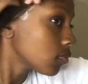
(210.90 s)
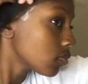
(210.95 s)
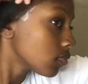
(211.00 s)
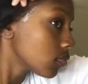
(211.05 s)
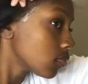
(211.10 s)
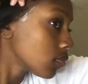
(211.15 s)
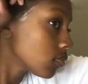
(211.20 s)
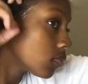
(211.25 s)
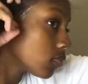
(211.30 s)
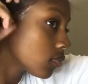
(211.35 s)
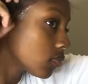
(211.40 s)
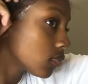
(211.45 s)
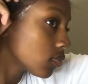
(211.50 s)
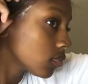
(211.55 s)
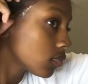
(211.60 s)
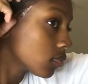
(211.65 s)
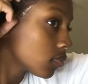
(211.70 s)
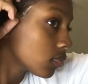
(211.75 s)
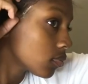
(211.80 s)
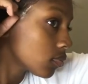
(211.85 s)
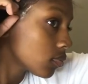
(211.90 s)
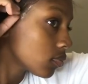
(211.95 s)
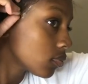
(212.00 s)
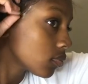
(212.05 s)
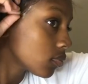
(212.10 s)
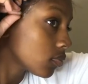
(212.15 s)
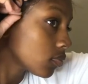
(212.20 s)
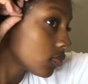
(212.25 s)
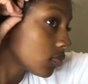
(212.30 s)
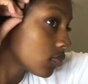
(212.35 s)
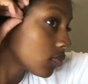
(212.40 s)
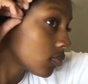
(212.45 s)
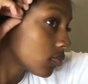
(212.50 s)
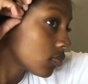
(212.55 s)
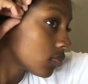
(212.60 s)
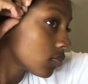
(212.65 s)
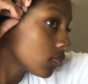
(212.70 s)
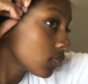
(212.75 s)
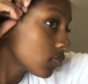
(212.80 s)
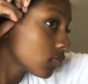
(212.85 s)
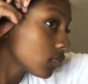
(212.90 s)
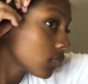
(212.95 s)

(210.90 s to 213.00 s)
Nobody speaks.